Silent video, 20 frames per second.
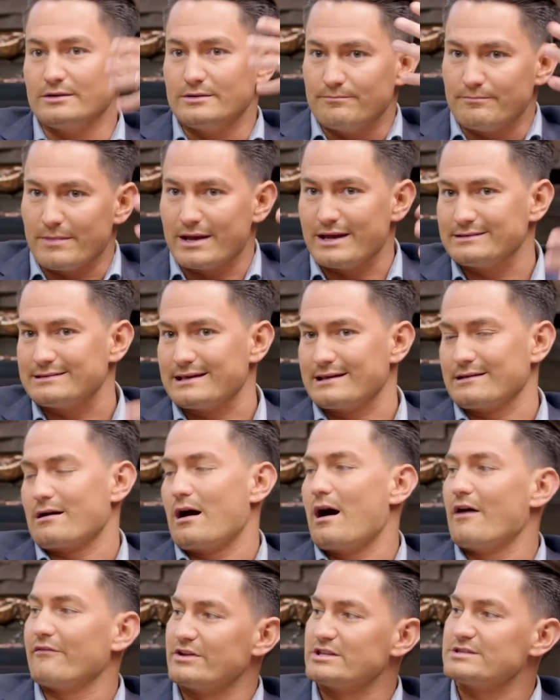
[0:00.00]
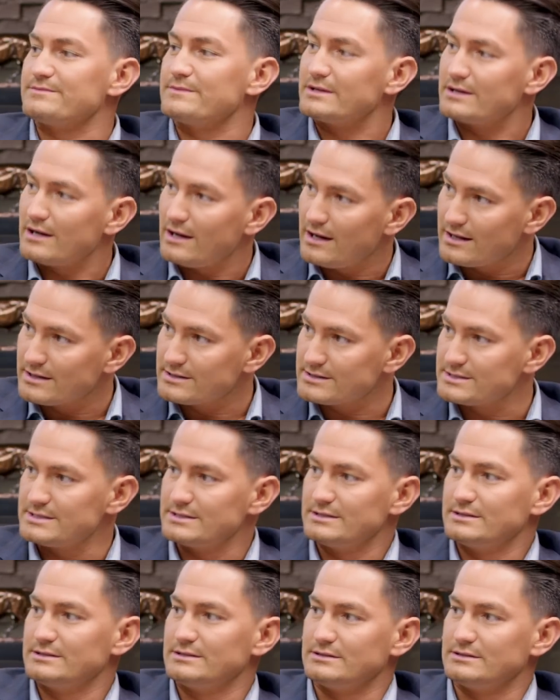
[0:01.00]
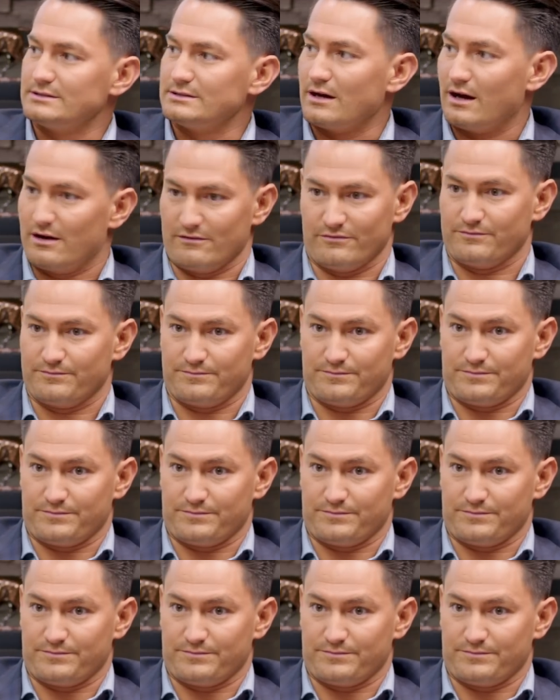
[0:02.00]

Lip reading: Maintain confidence because of